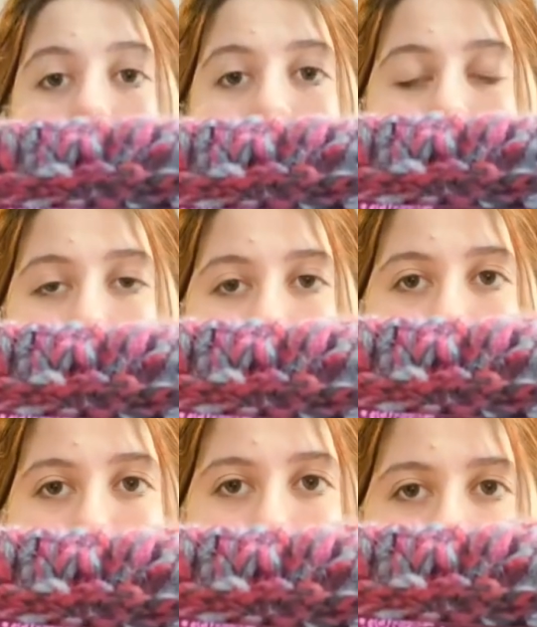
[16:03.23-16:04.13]

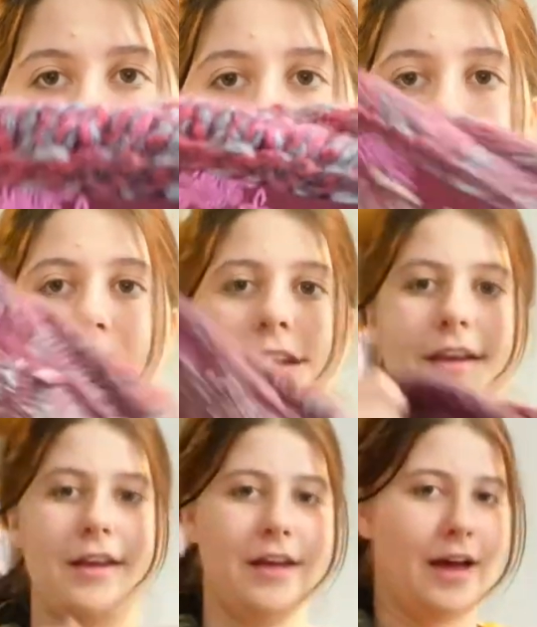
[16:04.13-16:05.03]
cardigan sweater.
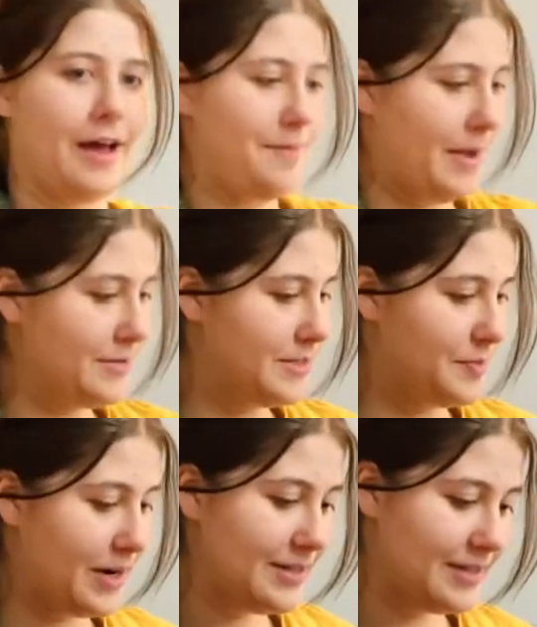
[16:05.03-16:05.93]
Um, I was
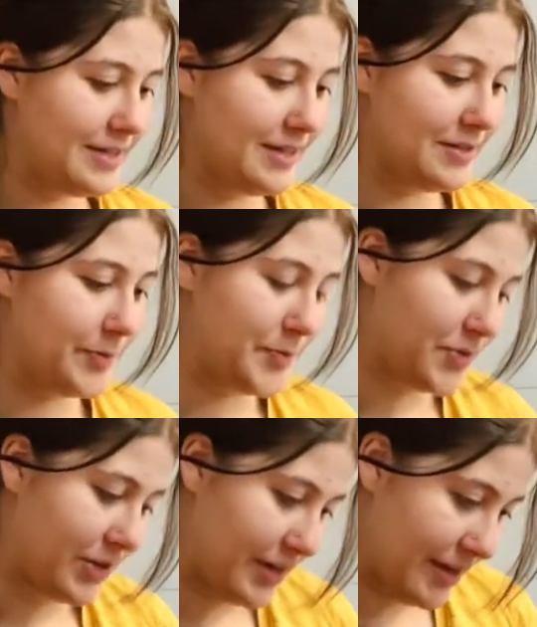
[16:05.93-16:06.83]
surprised to see this was
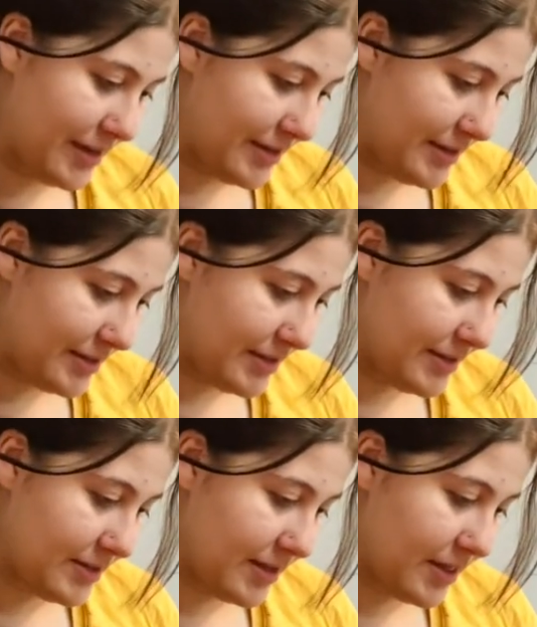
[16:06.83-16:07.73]
Prana. This
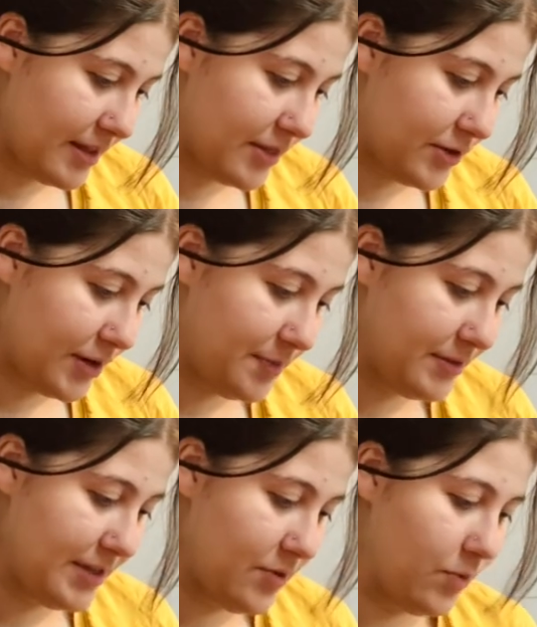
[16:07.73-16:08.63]
is thirty
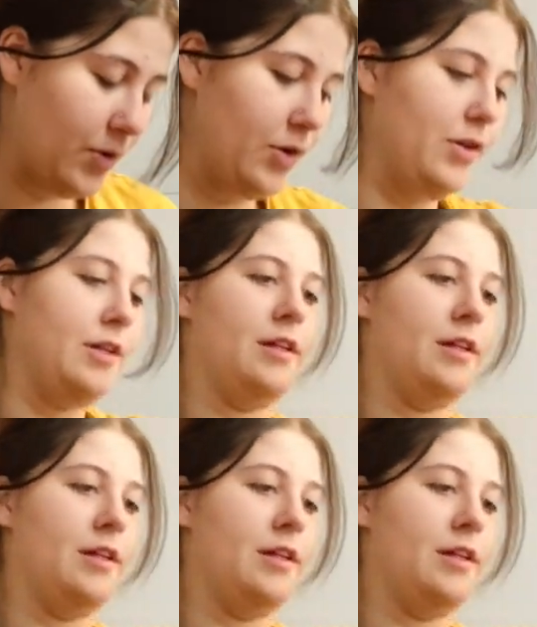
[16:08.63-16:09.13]
percent wool.